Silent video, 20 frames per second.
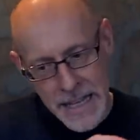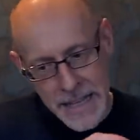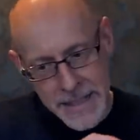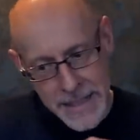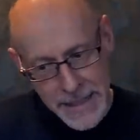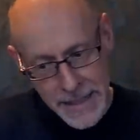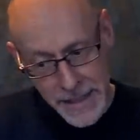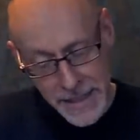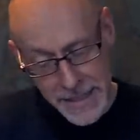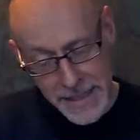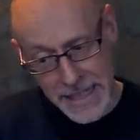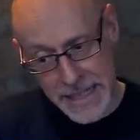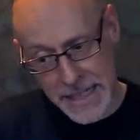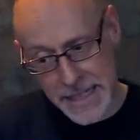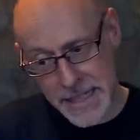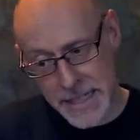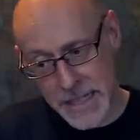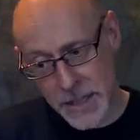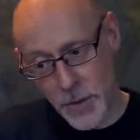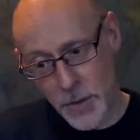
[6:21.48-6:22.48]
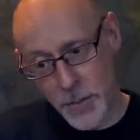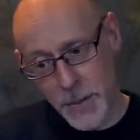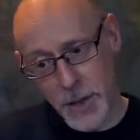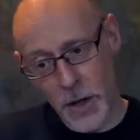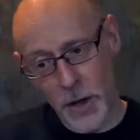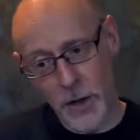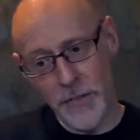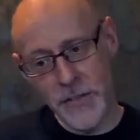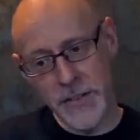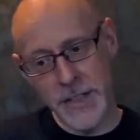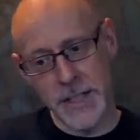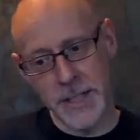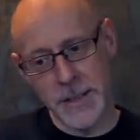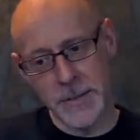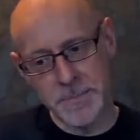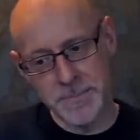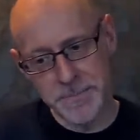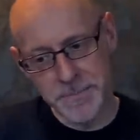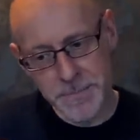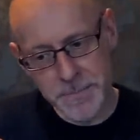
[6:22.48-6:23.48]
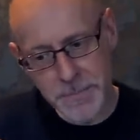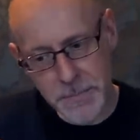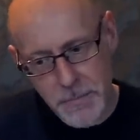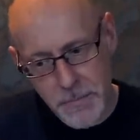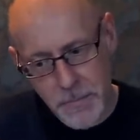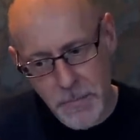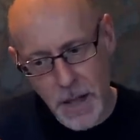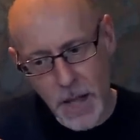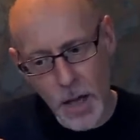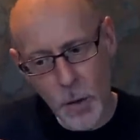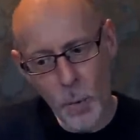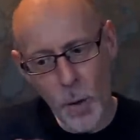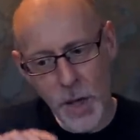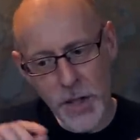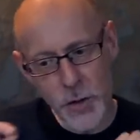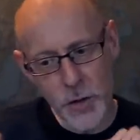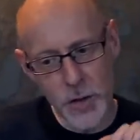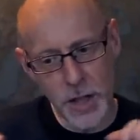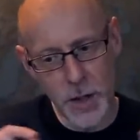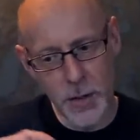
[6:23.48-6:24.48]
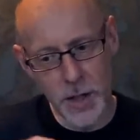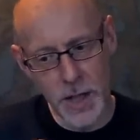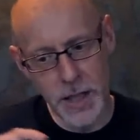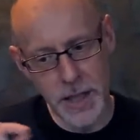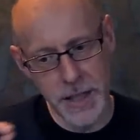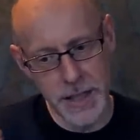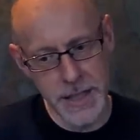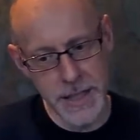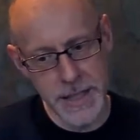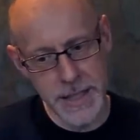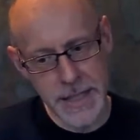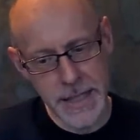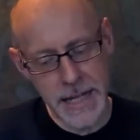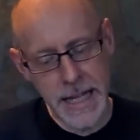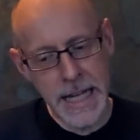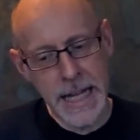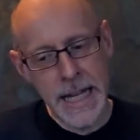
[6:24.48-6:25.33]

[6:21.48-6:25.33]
The other thing is that we often are one-trial learners.